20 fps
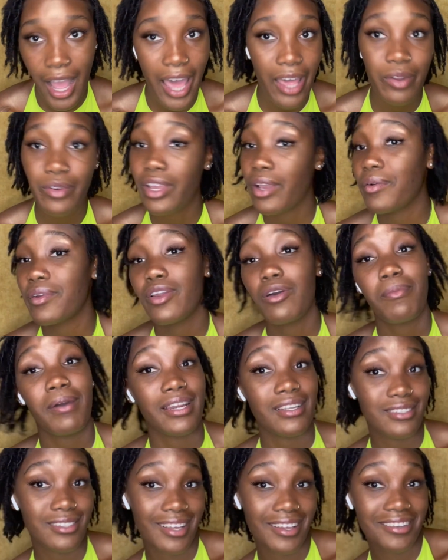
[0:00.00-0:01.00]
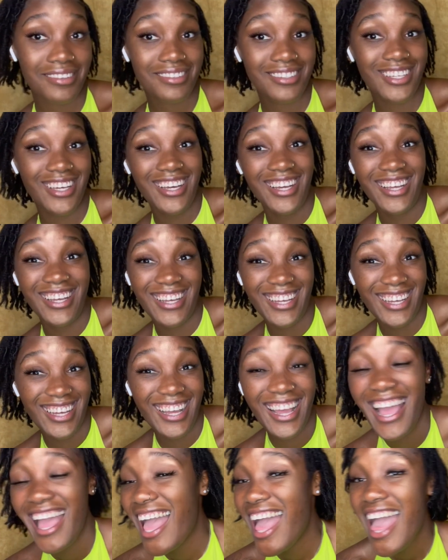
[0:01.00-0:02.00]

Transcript: I don't care what nobody says.